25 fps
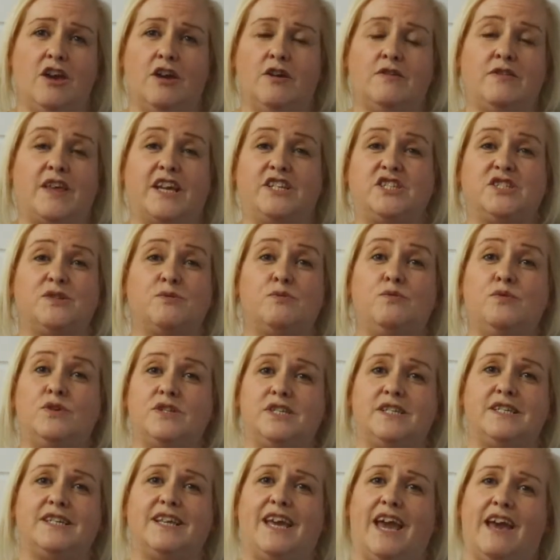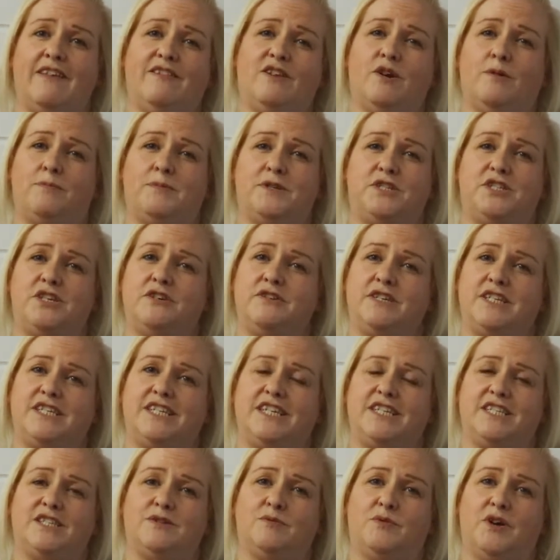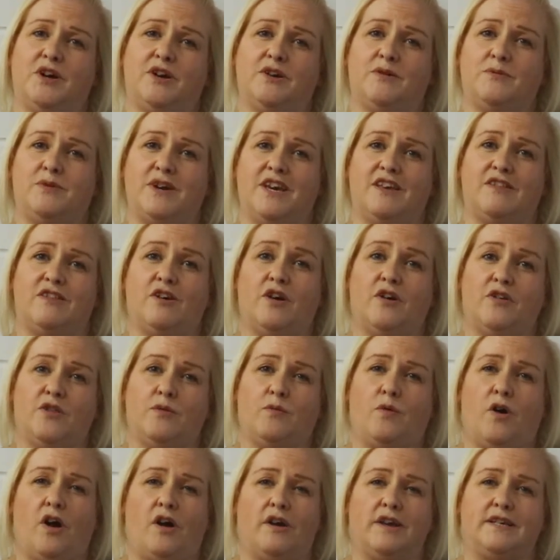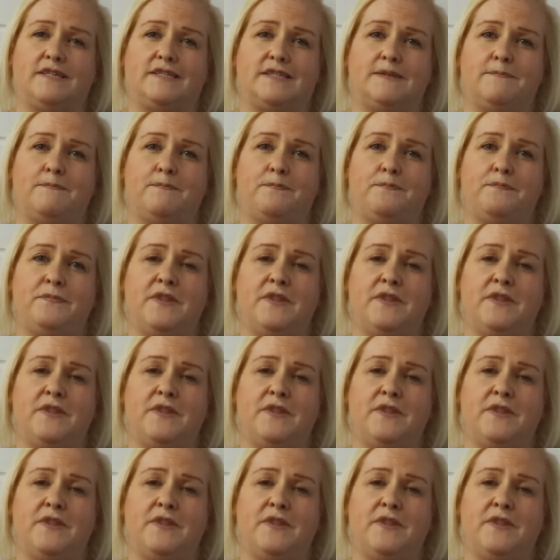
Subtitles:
who they just wouldn't get the opportunity to work with otherwise.